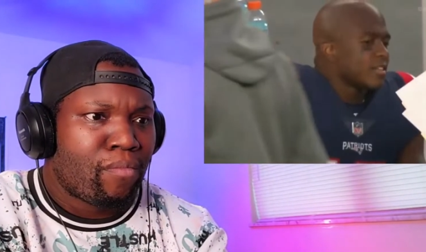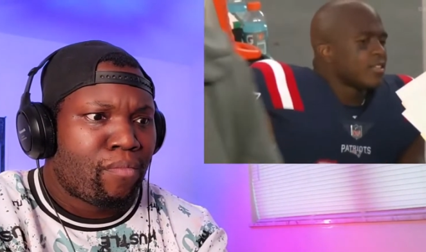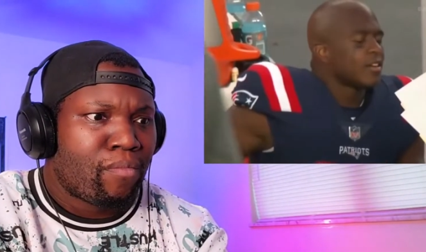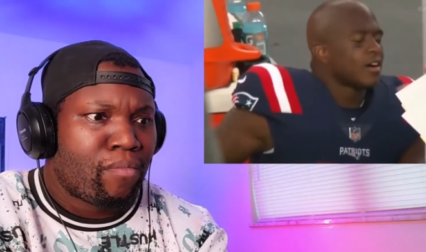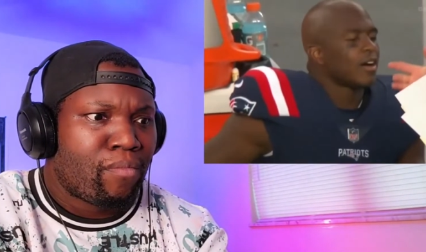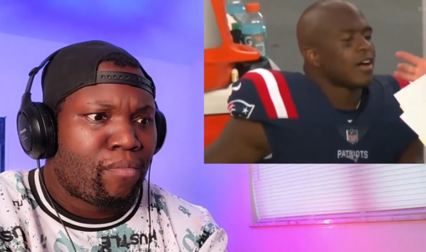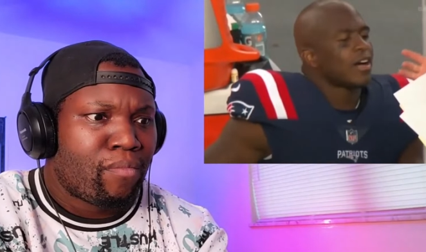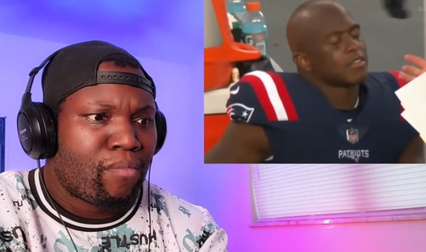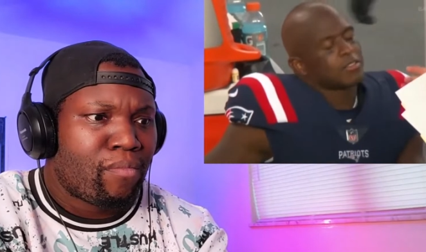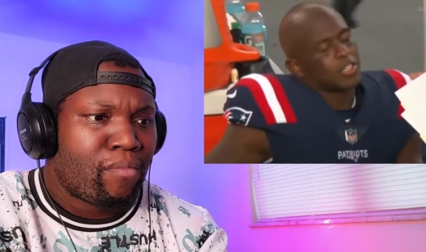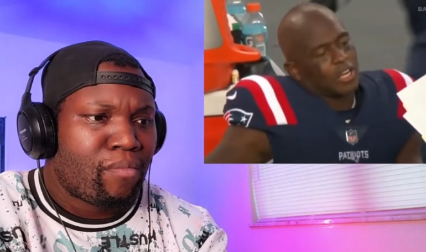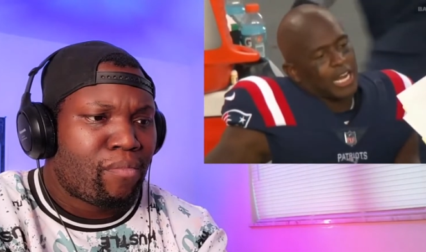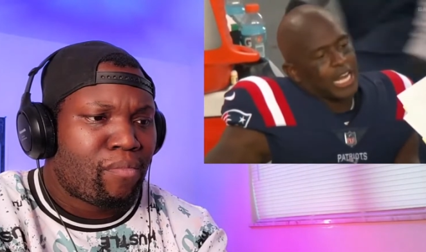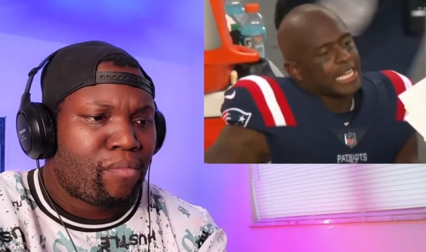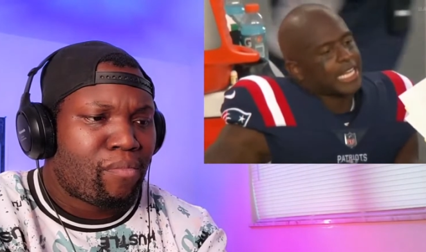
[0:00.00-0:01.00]
Speaker 1: Sorry, I was
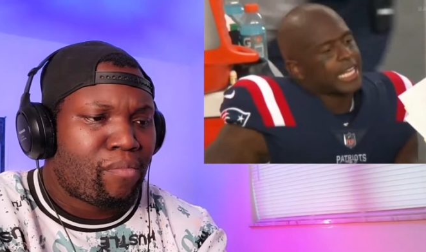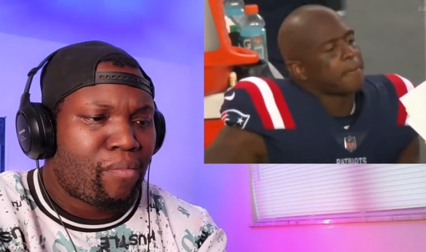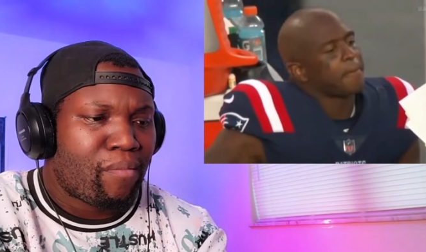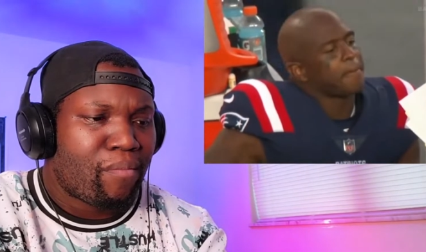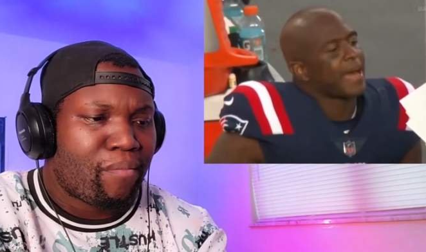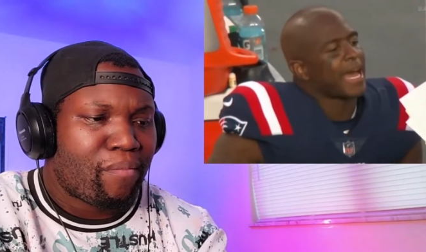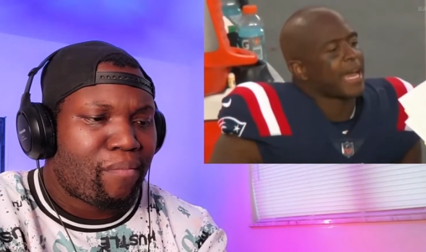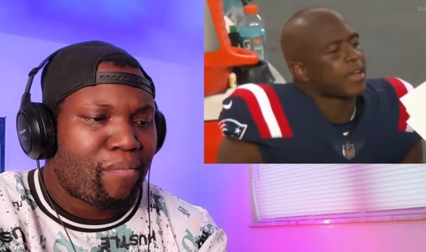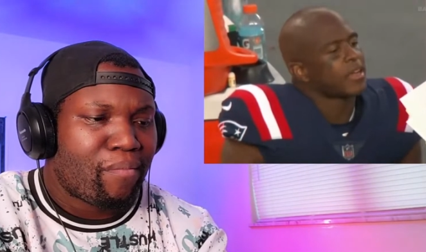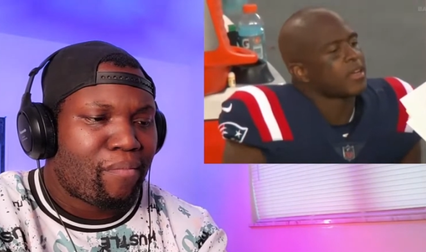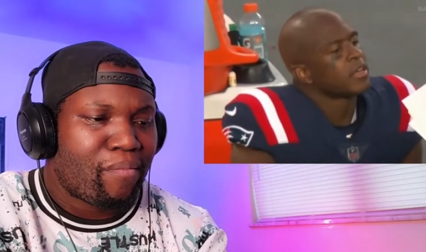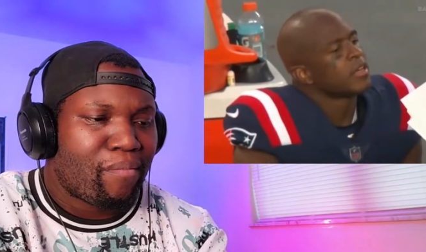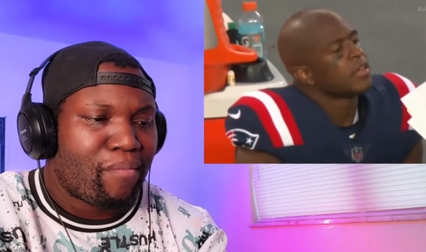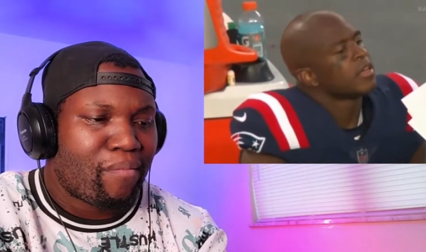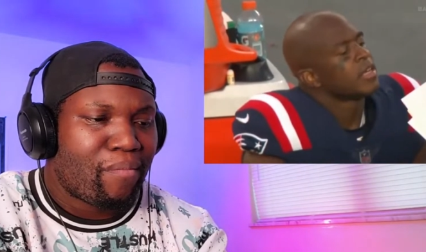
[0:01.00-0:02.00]
talking to a bat.
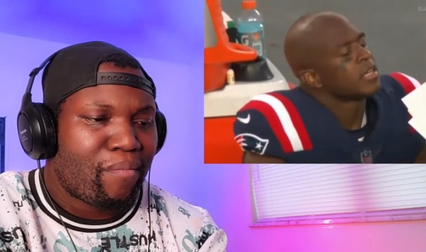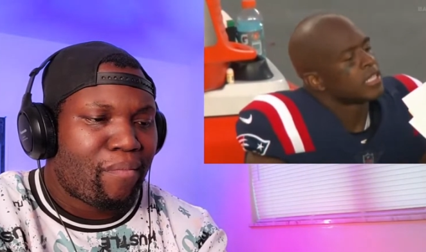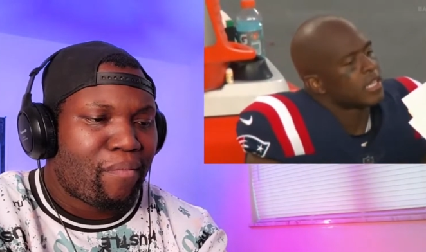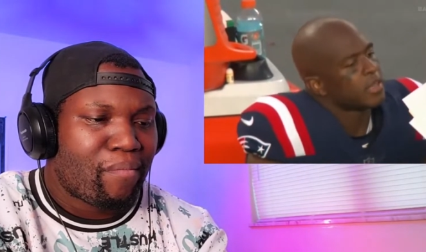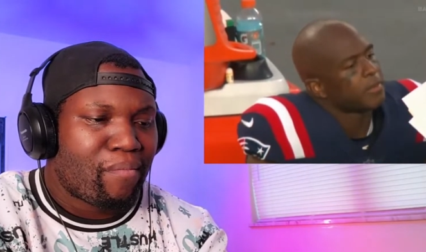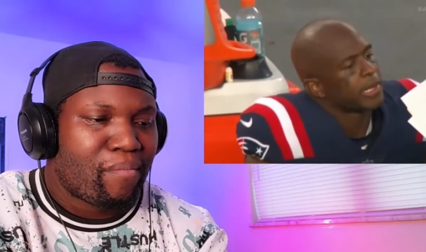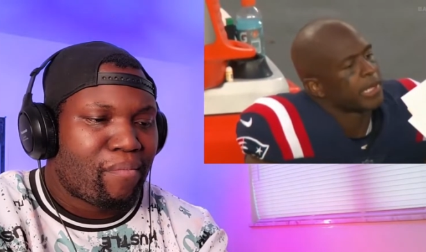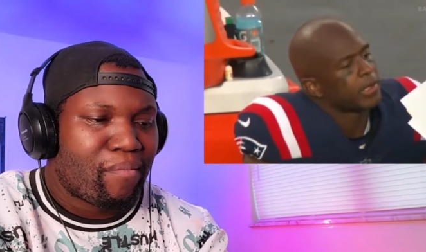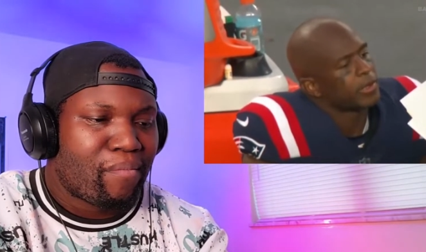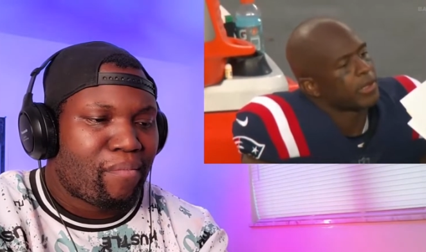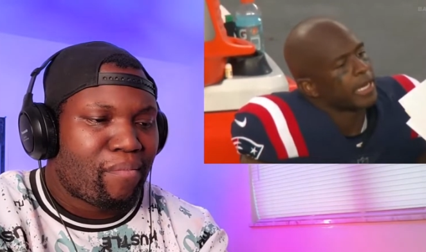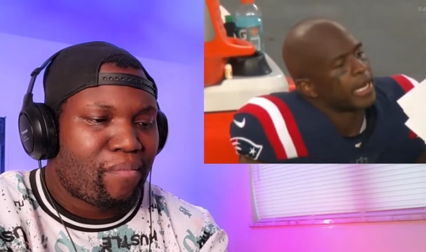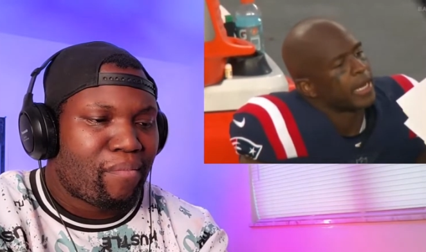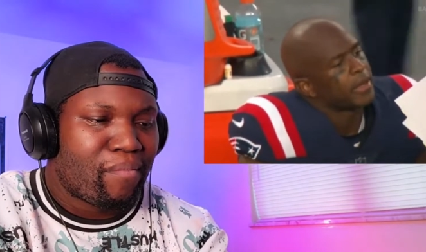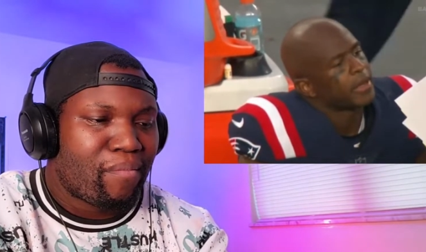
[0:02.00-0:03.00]
He's gonna be
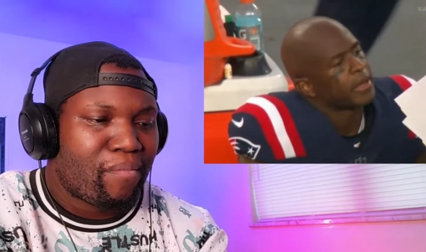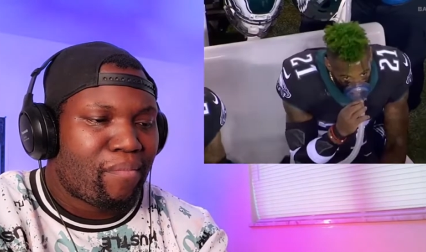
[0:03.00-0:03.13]
okay.